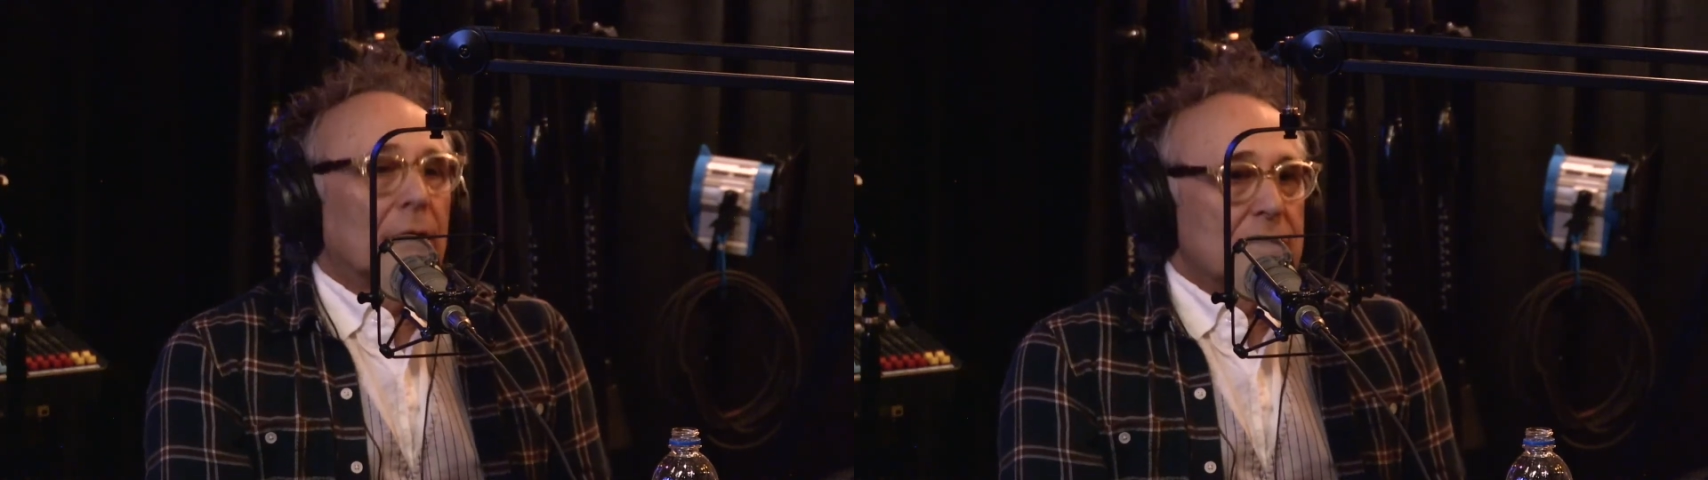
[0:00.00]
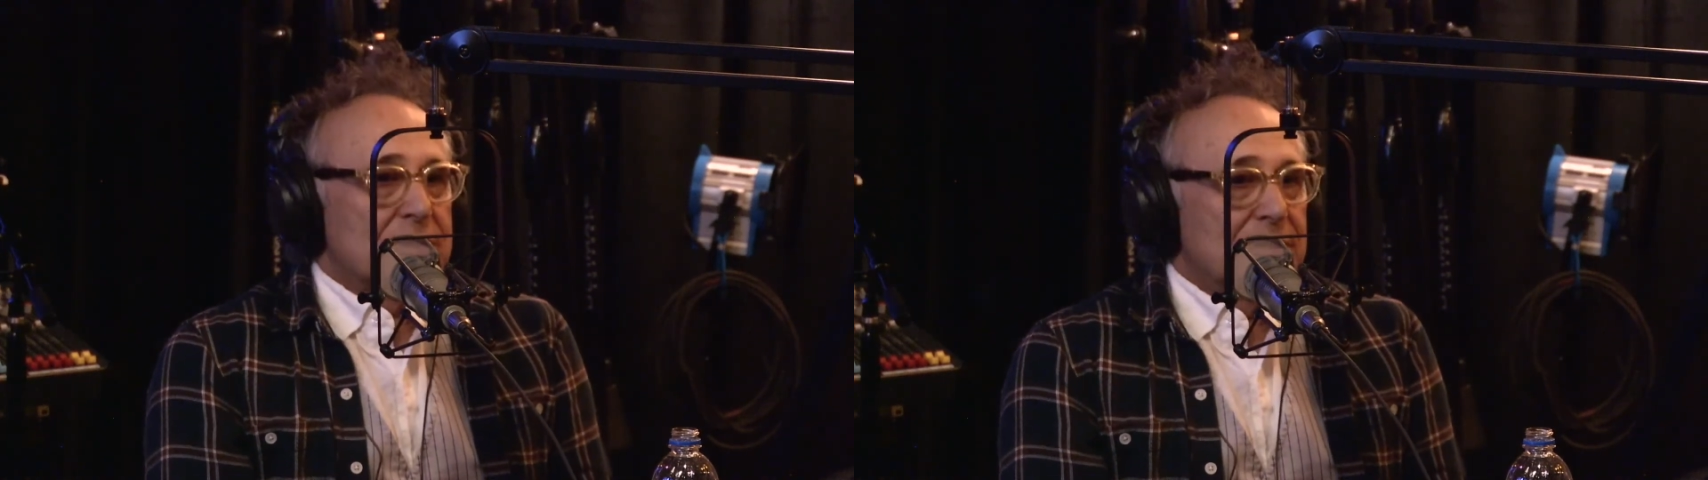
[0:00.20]

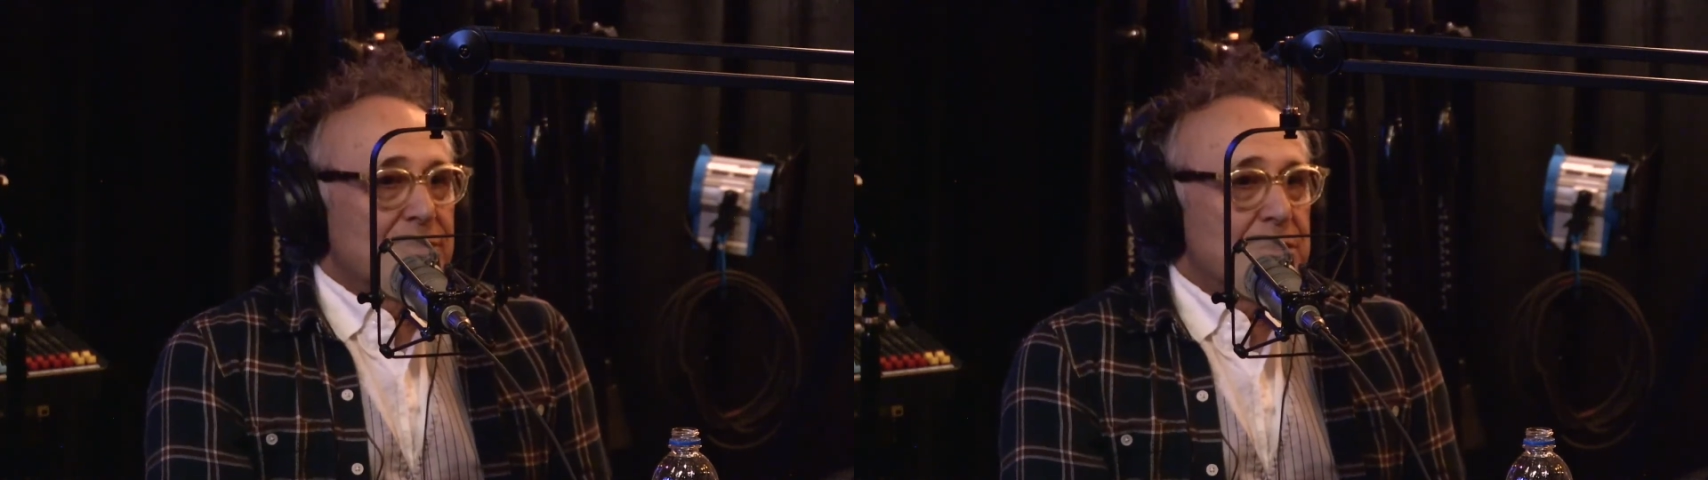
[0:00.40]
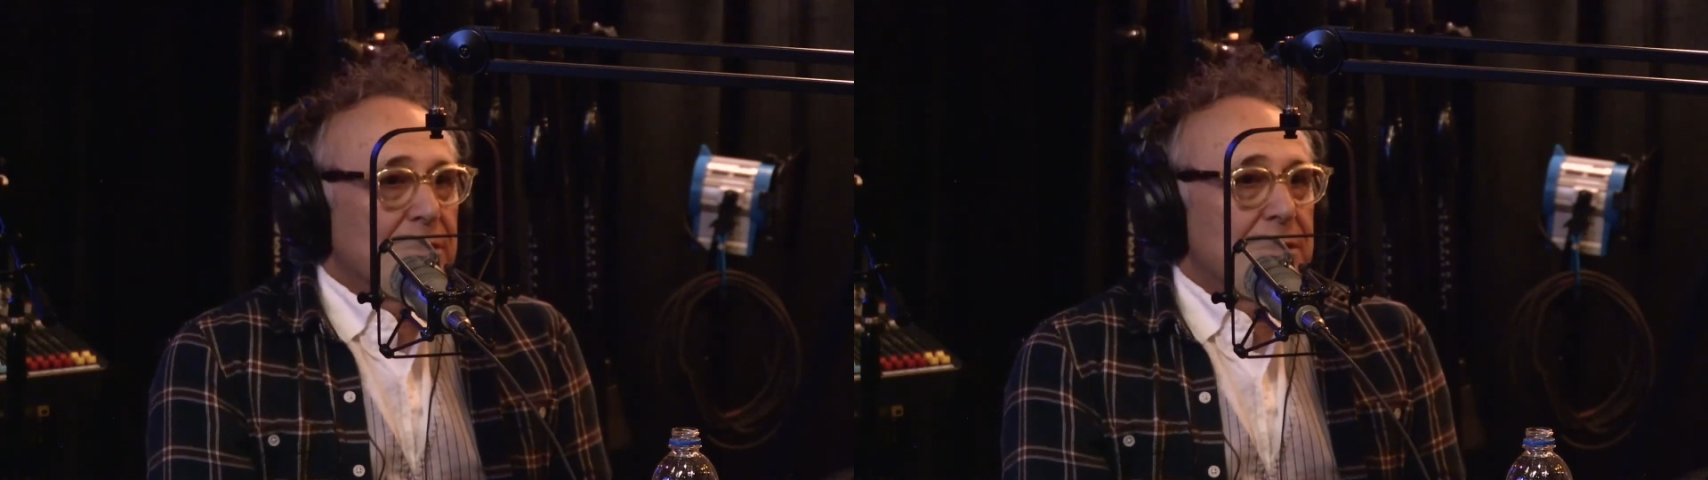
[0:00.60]
and see if
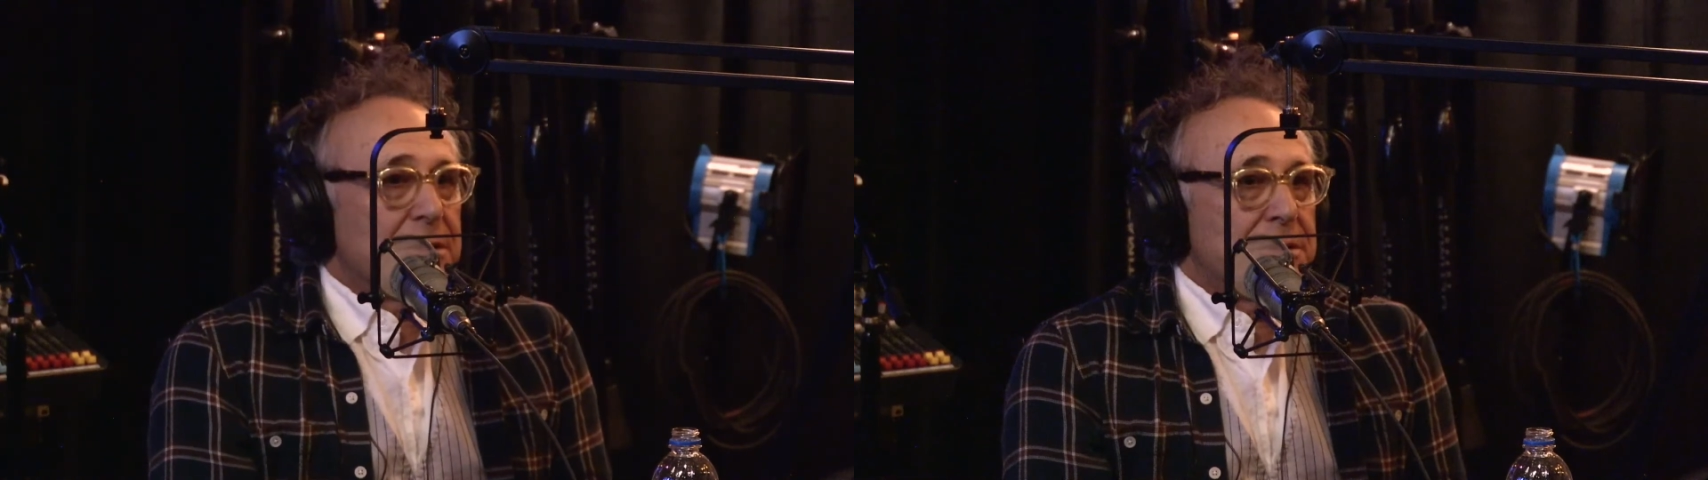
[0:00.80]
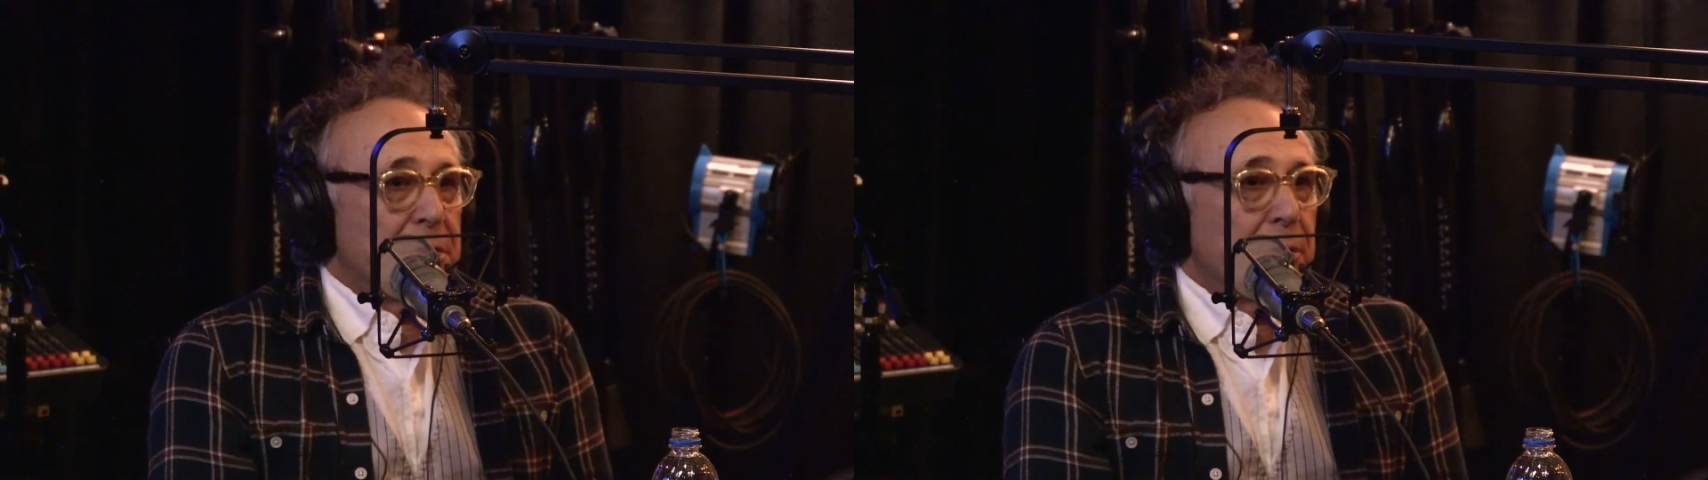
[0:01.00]
she'll
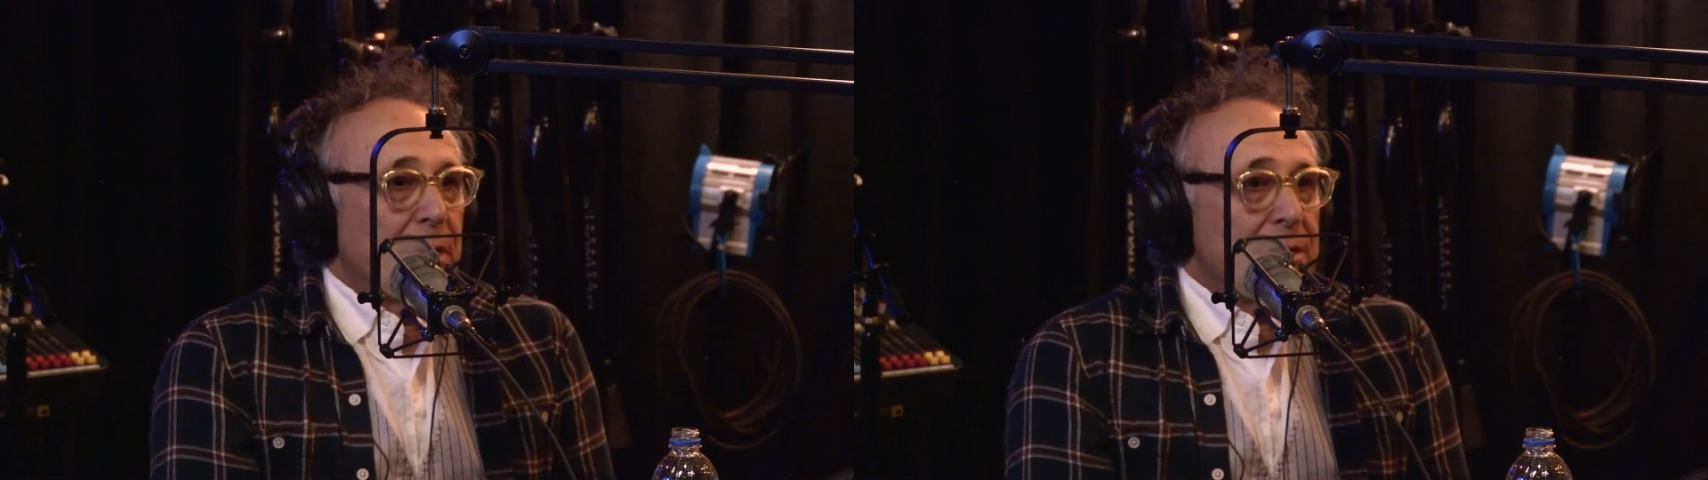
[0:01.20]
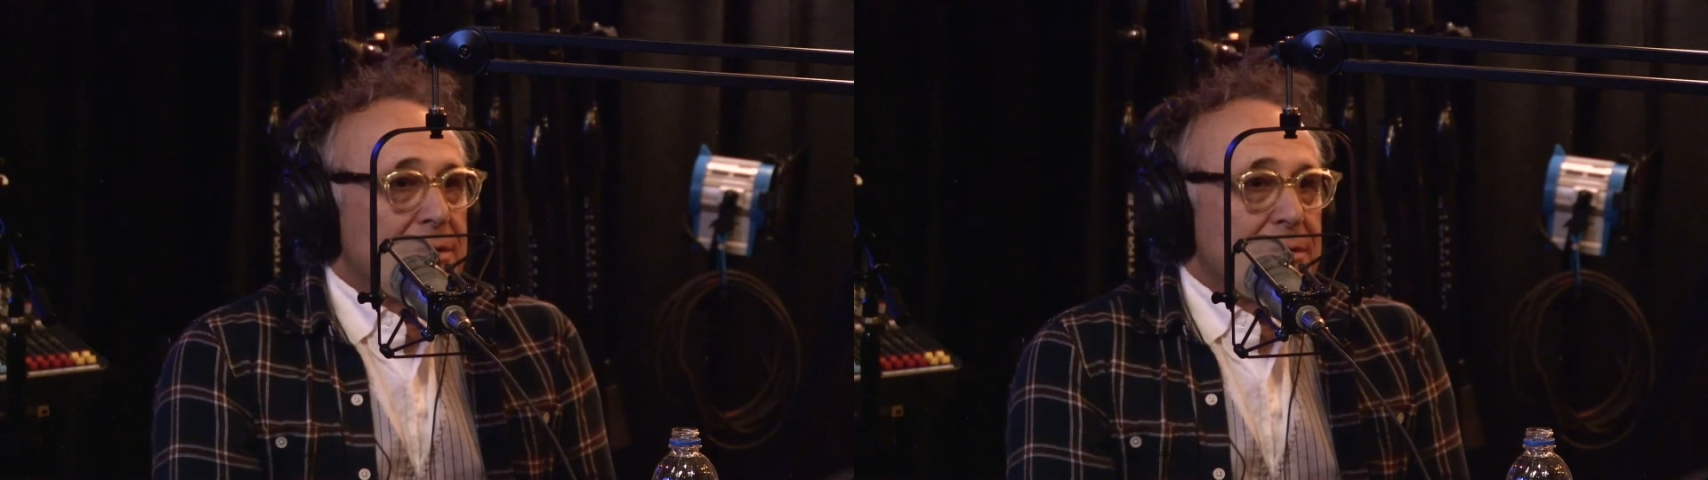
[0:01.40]
just do
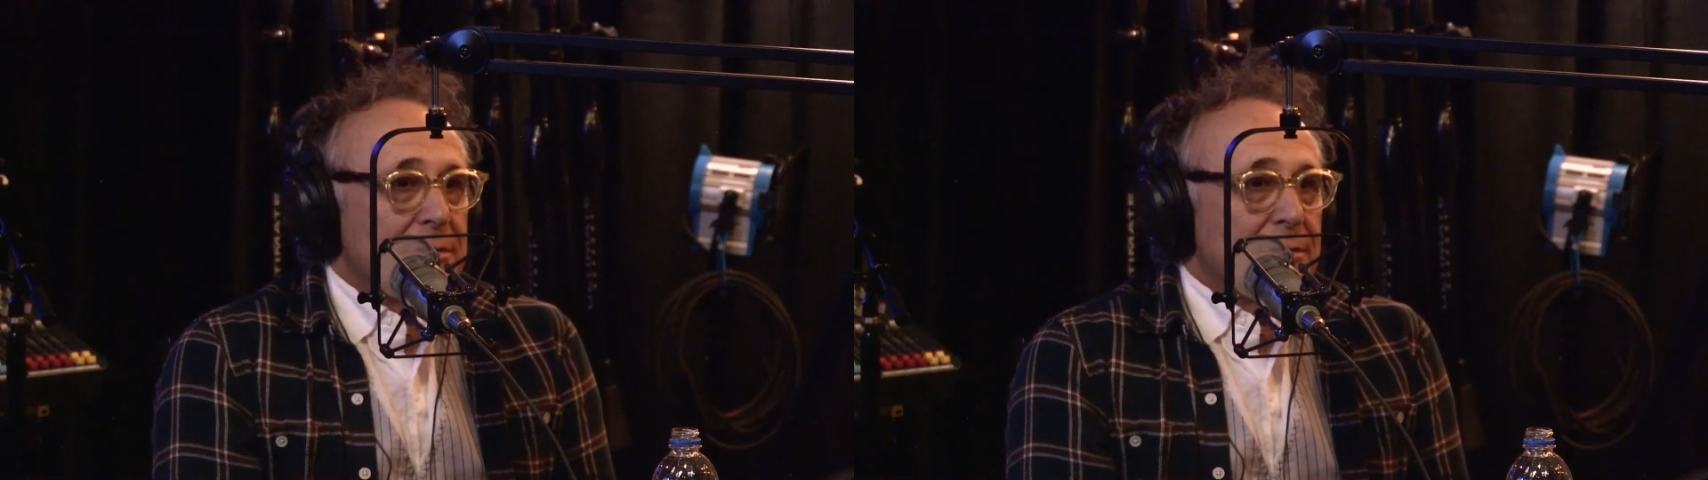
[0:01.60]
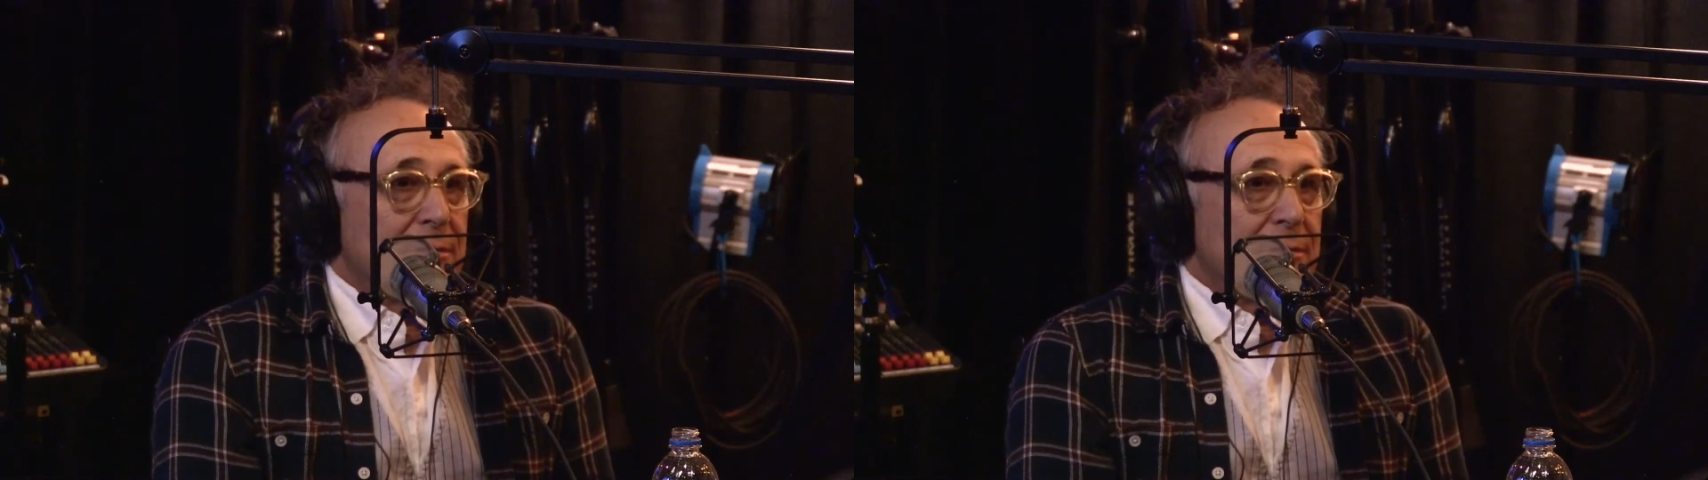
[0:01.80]
this."